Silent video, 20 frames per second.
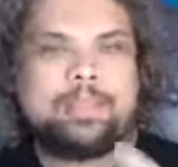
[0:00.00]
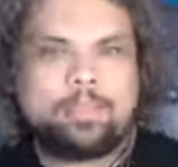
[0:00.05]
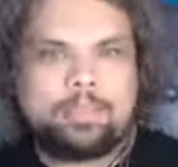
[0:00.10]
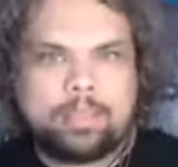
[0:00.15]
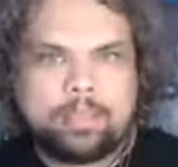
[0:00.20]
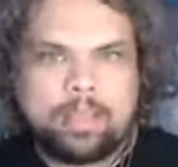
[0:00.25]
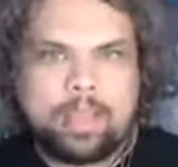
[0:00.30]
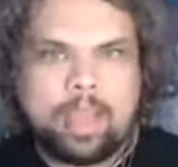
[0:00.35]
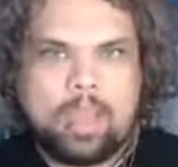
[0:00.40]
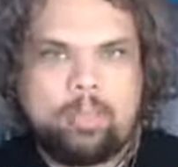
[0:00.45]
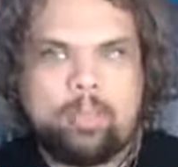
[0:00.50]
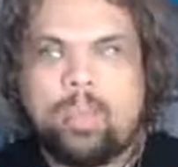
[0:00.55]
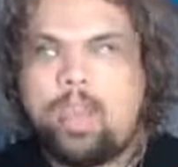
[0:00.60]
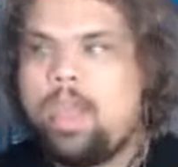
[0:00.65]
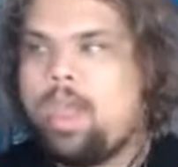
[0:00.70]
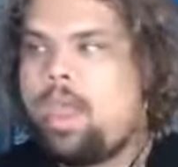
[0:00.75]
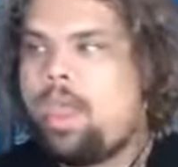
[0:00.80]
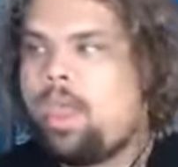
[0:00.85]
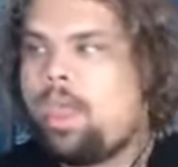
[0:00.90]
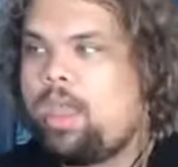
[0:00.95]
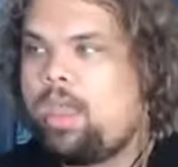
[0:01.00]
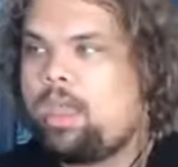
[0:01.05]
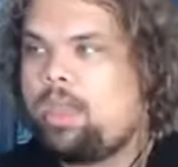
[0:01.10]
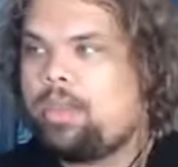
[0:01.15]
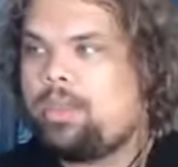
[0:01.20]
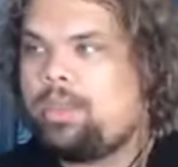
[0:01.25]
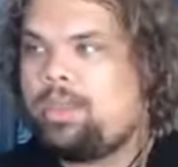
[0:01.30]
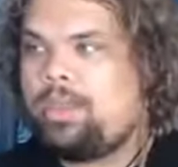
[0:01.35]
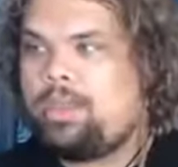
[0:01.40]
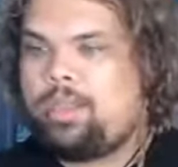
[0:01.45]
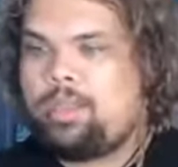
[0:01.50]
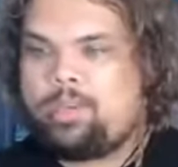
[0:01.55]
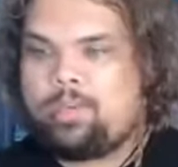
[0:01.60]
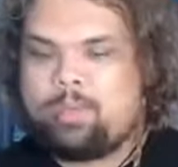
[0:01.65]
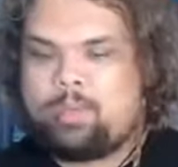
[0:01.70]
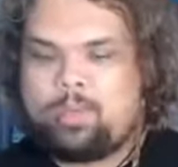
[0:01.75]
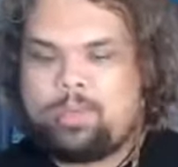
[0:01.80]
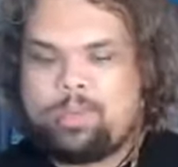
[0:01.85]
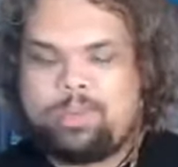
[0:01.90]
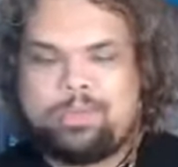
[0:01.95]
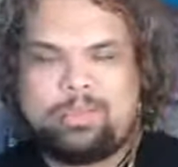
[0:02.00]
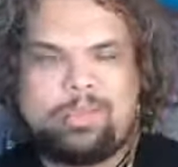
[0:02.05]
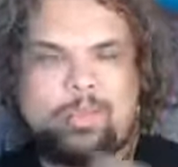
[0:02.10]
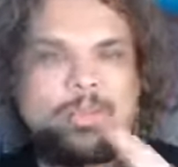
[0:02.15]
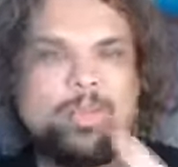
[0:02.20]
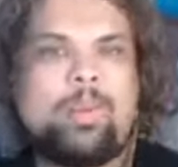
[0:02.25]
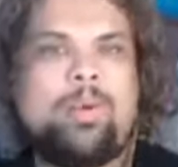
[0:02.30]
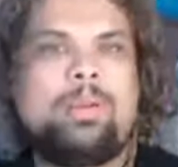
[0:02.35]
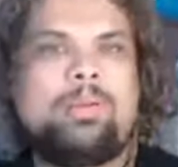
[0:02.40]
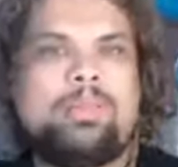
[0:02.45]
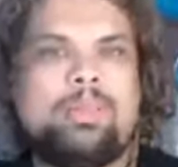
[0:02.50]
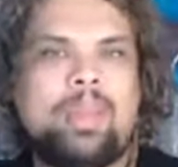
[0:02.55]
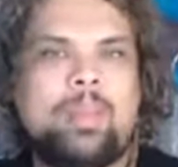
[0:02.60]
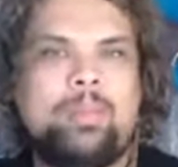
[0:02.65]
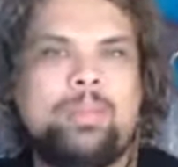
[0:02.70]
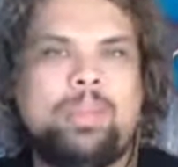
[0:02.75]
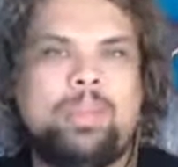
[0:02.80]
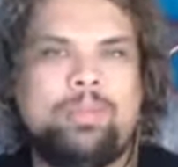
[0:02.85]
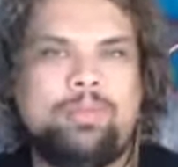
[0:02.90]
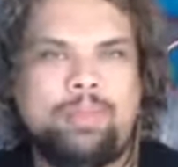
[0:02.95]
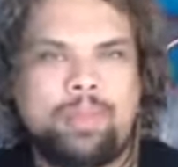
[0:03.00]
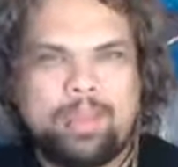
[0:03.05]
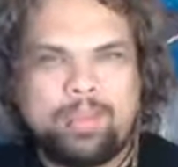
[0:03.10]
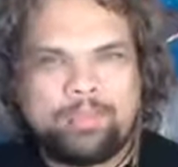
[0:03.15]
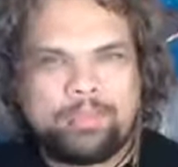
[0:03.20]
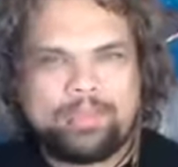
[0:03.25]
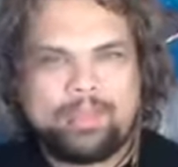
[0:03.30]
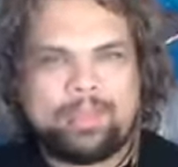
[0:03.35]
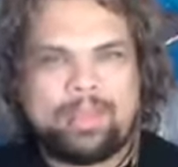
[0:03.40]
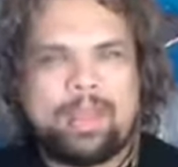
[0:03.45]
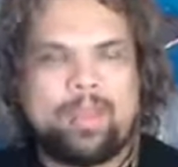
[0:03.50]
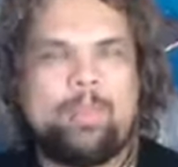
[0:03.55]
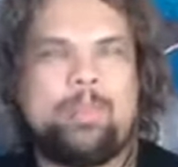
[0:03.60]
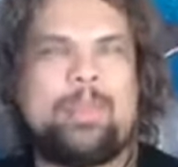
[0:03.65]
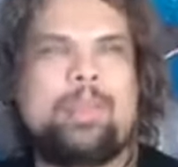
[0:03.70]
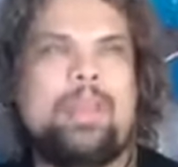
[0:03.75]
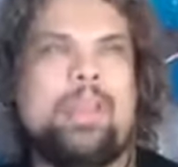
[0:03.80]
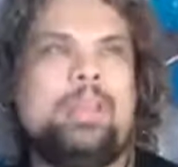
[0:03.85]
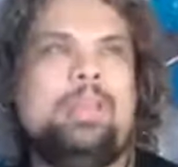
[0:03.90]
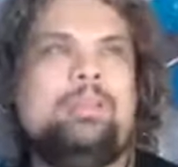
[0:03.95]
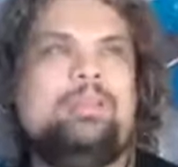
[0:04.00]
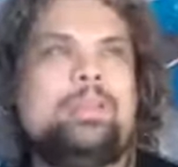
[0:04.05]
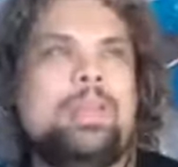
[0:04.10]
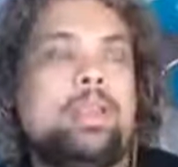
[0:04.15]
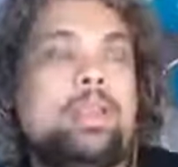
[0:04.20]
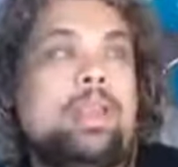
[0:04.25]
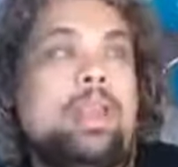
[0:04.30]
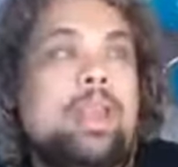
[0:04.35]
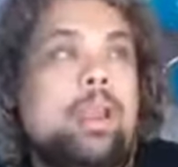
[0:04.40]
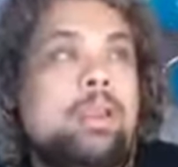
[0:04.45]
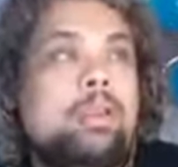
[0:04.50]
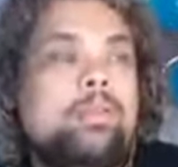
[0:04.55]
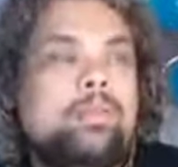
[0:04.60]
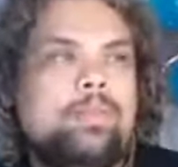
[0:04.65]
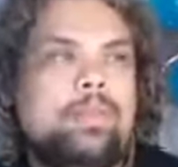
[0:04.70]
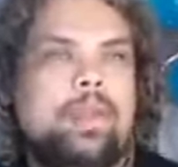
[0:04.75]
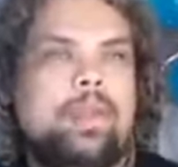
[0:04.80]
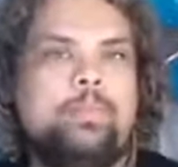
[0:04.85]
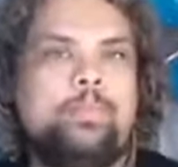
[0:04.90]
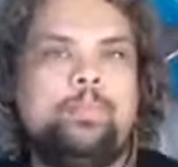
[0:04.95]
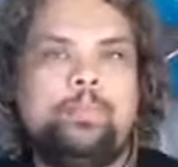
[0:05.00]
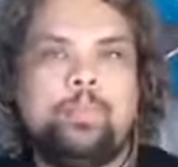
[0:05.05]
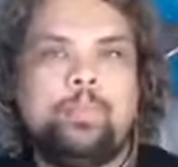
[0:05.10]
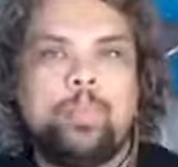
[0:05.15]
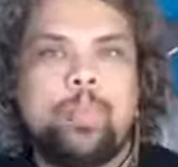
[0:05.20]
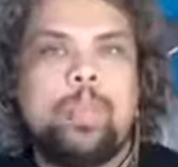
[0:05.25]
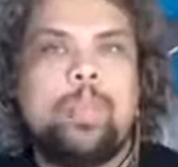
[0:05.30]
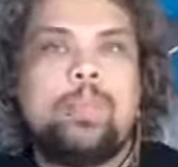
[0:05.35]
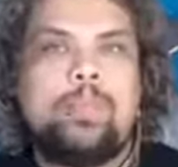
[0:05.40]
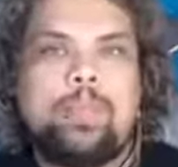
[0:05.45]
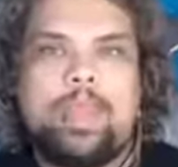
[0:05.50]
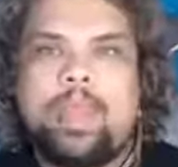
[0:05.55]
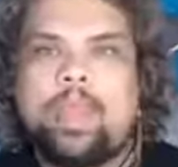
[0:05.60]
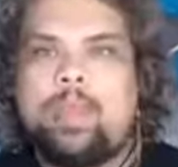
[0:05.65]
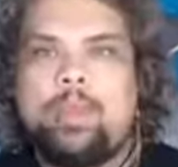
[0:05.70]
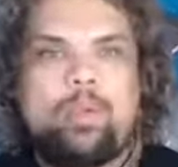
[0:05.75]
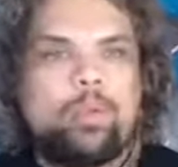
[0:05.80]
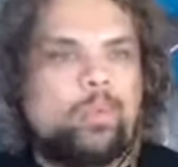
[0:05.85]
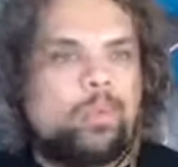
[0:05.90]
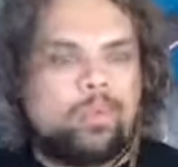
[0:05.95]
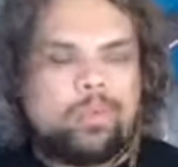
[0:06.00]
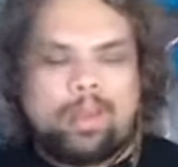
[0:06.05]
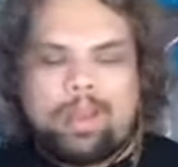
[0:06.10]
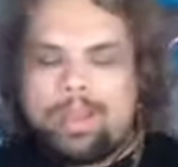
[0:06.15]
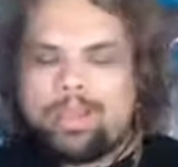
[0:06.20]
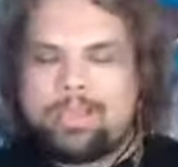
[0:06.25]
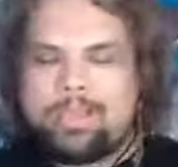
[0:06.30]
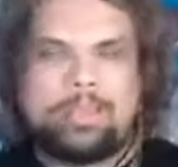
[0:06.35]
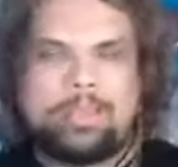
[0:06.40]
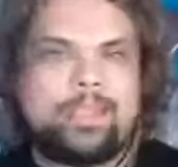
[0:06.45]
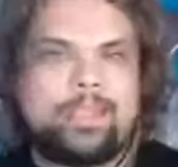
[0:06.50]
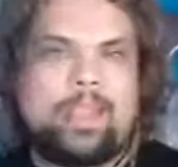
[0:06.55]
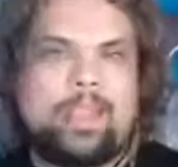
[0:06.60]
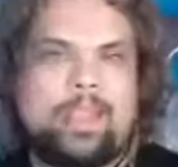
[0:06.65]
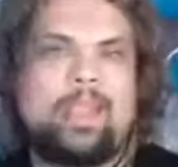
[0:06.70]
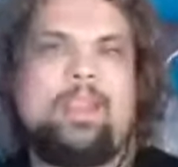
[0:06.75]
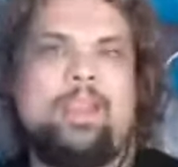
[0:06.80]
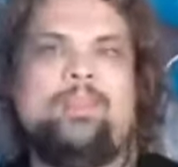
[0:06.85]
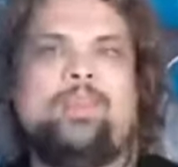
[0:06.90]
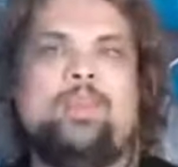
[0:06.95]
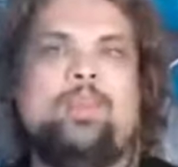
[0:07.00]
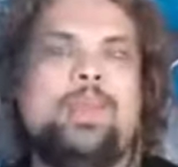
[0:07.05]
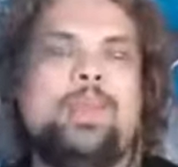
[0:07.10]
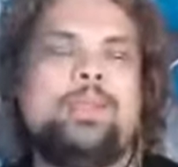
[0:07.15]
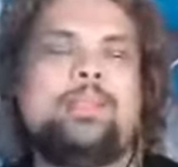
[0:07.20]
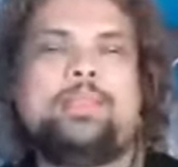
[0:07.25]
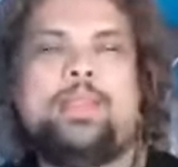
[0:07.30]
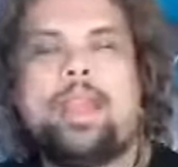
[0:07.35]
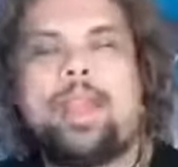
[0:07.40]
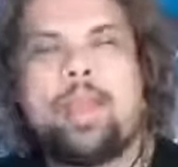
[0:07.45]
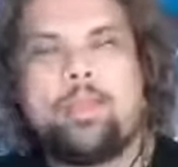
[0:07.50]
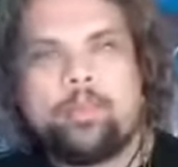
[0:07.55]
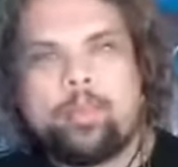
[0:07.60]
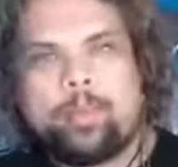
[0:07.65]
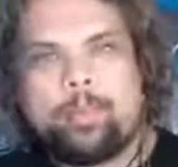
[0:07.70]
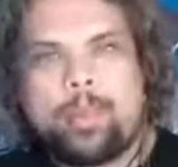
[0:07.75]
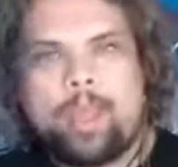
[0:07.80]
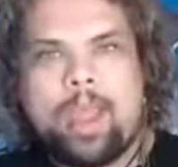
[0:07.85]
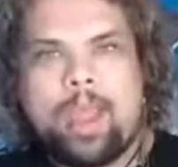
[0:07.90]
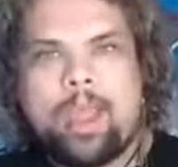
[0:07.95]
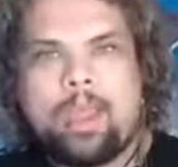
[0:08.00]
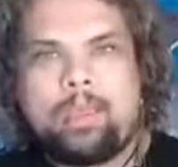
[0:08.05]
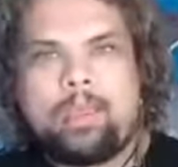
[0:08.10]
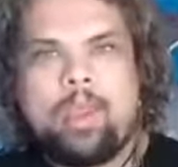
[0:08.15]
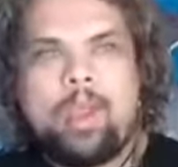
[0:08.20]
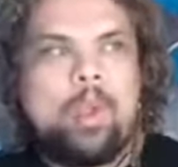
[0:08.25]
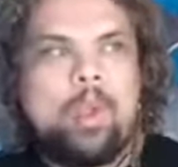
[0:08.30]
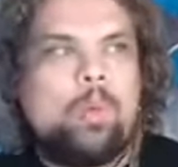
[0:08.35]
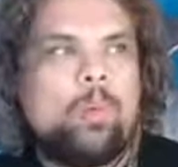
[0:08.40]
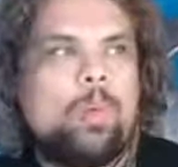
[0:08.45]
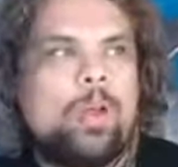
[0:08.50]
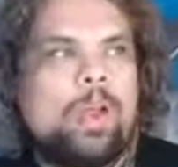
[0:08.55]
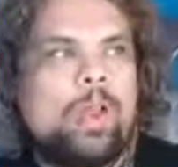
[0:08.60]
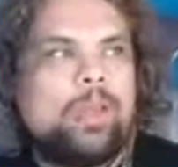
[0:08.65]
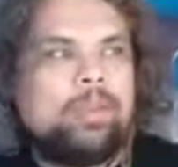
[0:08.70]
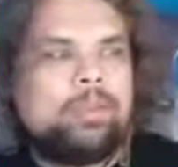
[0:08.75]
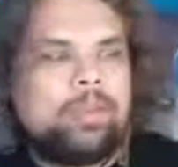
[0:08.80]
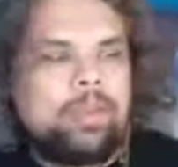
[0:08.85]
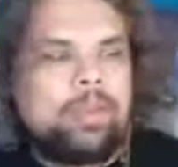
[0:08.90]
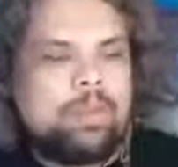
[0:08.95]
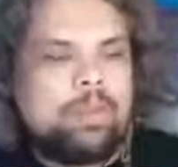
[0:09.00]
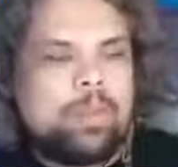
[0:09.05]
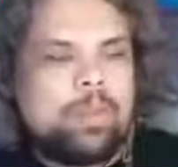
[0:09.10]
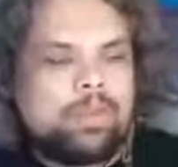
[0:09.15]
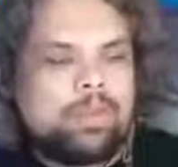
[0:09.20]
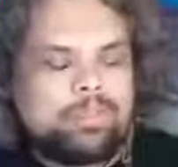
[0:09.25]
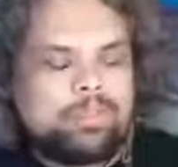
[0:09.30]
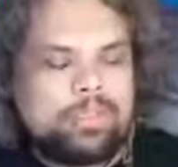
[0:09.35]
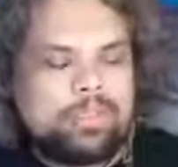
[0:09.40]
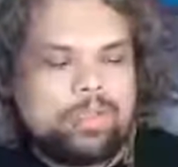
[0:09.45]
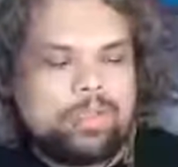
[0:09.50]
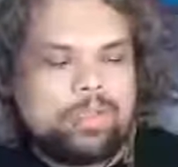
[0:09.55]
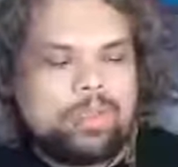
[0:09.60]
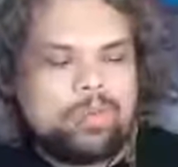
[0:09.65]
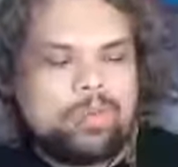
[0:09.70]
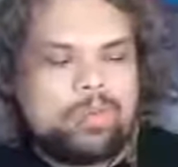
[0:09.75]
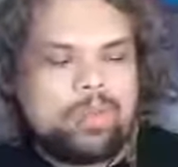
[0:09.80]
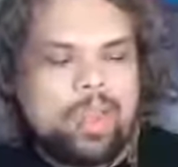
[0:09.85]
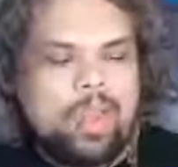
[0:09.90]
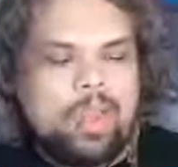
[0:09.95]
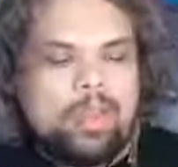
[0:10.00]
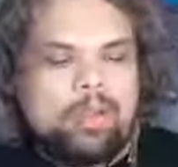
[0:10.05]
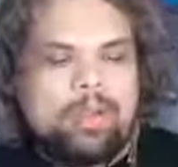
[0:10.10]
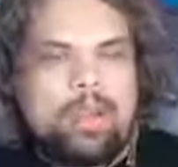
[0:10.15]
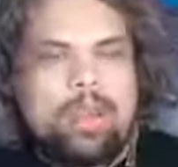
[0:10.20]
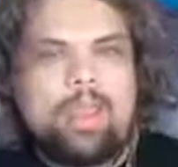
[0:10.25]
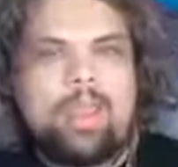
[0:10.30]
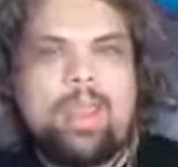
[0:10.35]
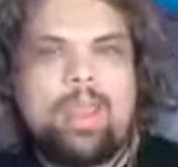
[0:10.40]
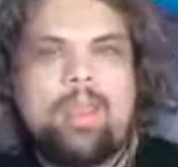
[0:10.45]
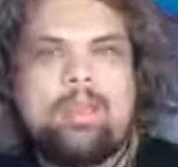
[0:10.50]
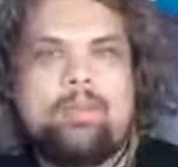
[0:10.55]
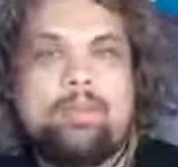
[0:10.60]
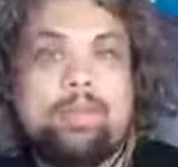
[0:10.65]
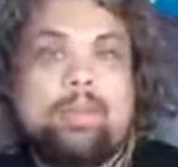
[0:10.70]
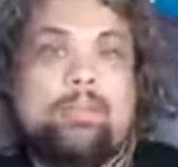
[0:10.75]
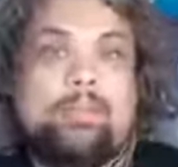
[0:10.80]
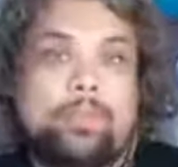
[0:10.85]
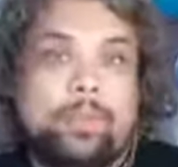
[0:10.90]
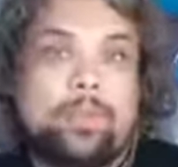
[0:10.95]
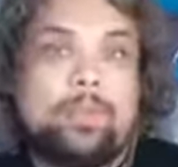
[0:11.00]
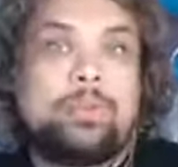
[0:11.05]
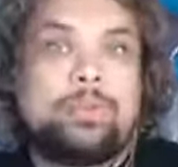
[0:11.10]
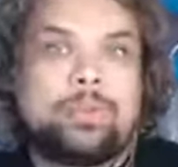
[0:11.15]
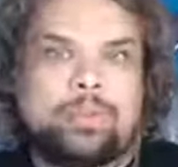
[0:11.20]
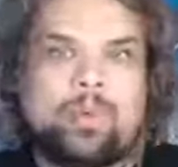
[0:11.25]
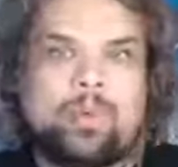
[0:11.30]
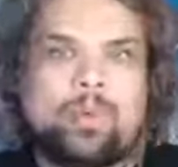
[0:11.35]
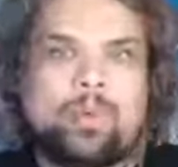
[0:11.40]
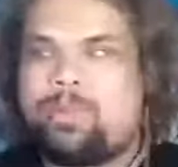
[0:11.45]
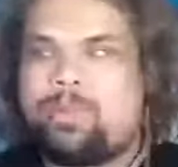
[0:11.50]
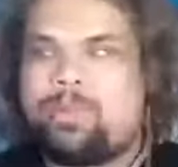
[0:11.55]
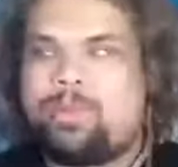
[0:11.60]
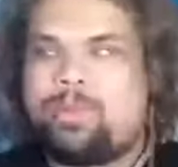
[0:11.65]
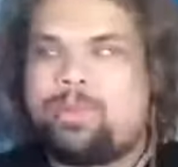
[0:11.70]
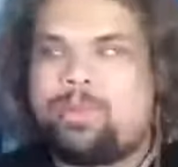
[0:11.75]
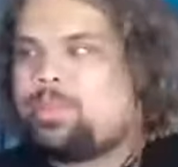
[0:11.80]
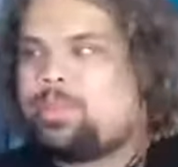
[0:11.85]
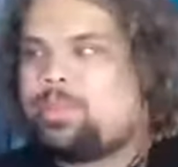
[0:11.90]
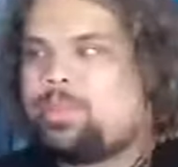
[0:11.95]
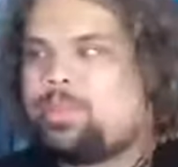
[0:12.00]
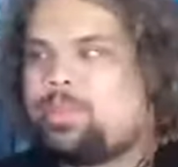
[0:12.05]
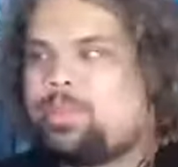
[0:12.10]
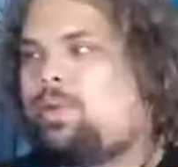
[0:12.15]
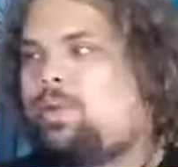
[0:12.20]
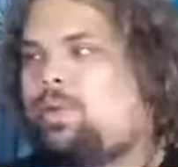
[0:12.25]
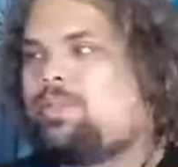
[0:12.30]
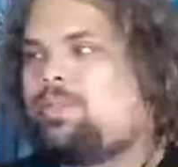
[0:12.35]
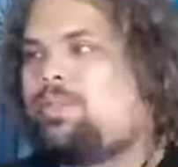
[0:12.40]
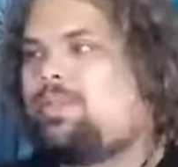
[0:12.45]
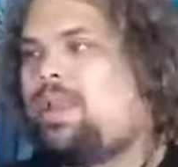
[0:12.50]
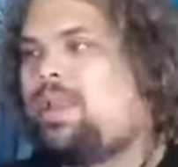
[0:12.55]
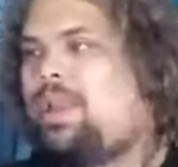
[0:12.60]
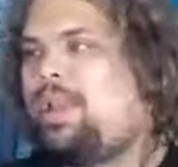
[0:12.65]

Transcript: into them and you support them and you give to them and you take care of them, they will also take care of you because they have your back. Why do they want to not have their food source or their spirit source,